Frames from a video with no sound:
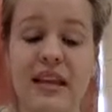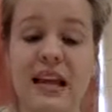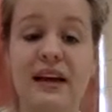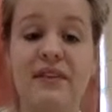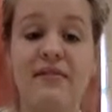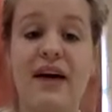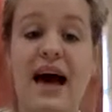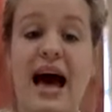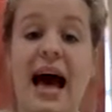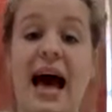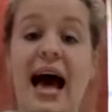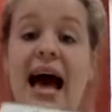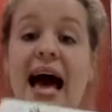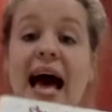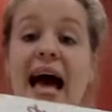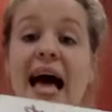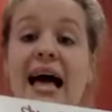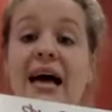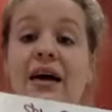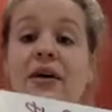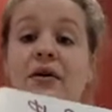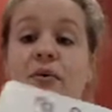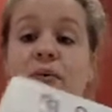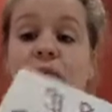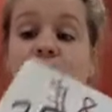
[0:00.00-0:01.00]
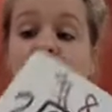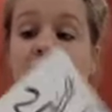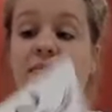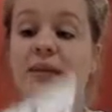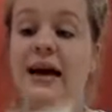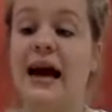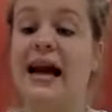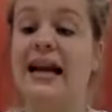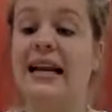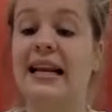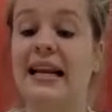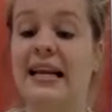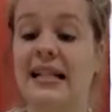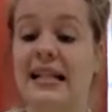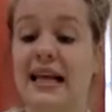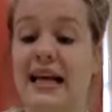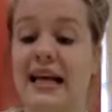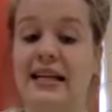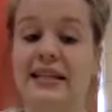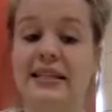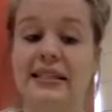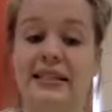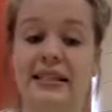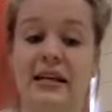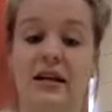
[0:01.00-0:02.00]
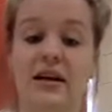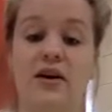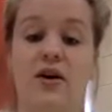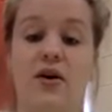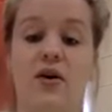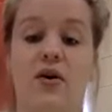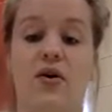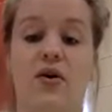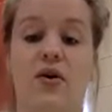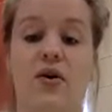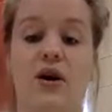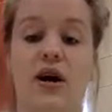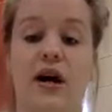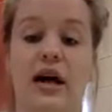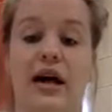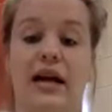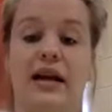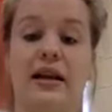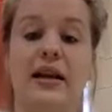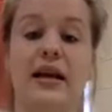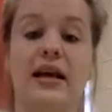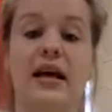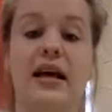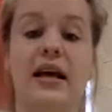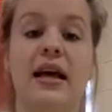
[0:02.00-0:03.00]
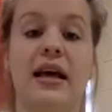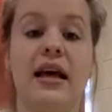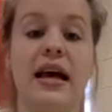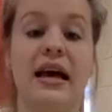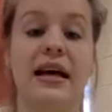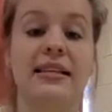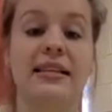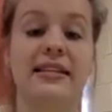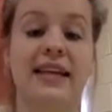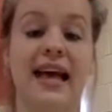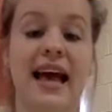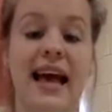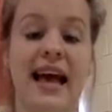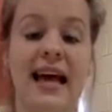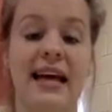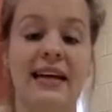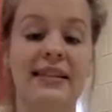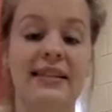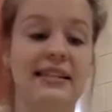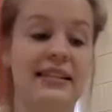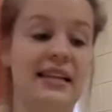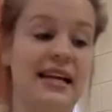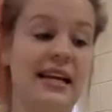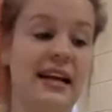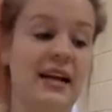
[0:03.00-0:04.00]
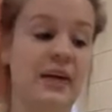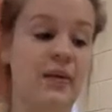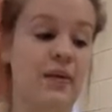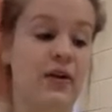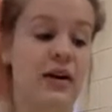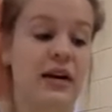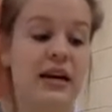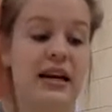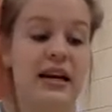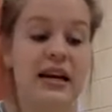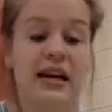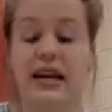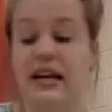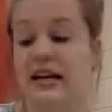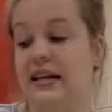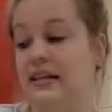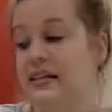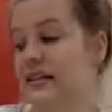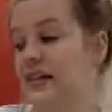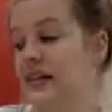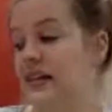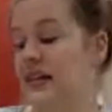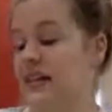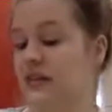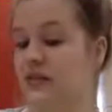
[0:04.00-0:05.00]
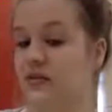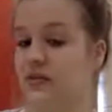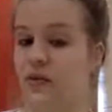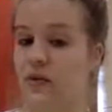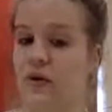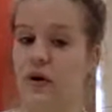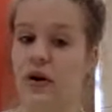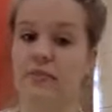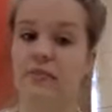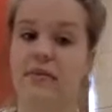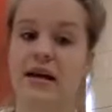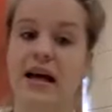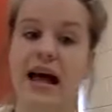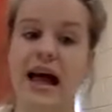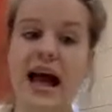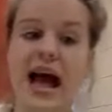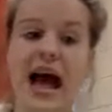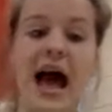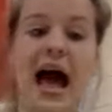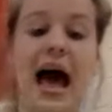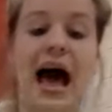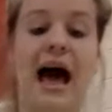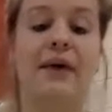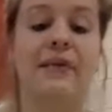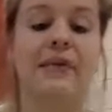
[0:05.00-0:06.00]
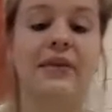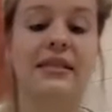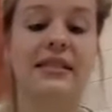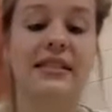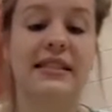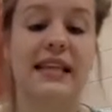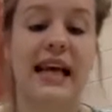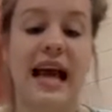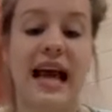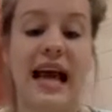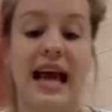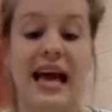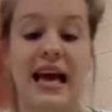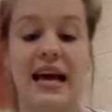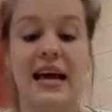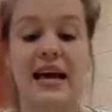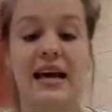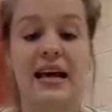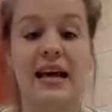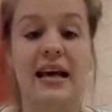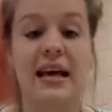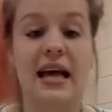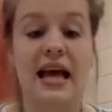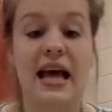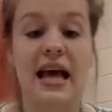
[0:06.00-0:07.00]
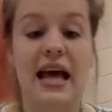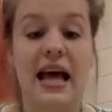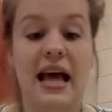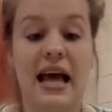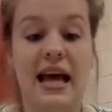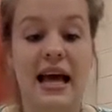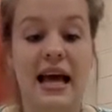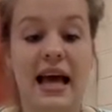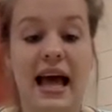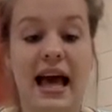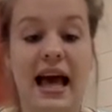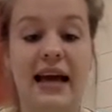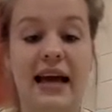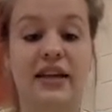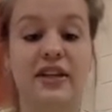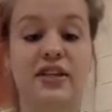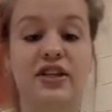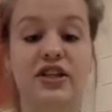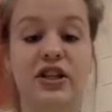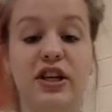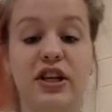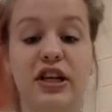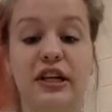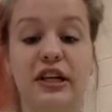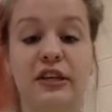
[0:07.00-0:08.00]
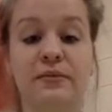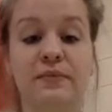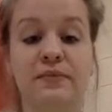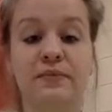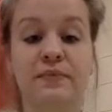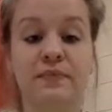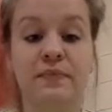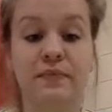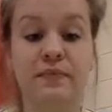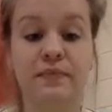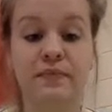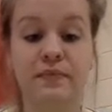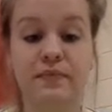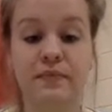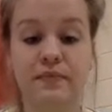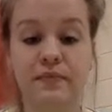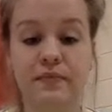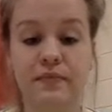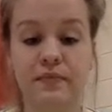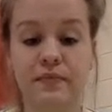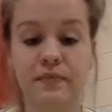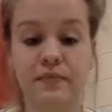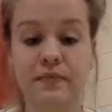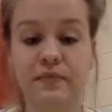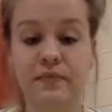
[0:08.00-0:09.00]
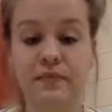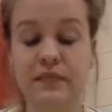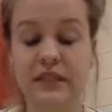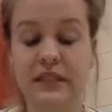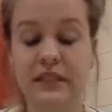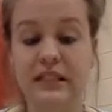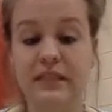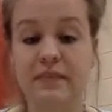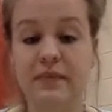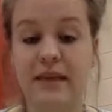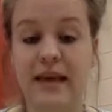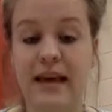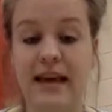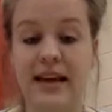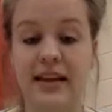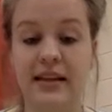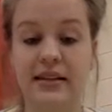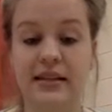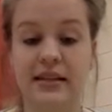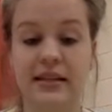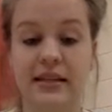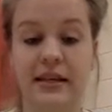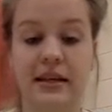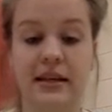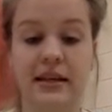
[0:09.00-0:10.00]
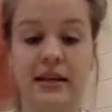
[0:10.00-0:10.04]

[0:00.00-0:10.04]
if I were writing this on a test and it wanted it in a sentence form, I would say Hector spent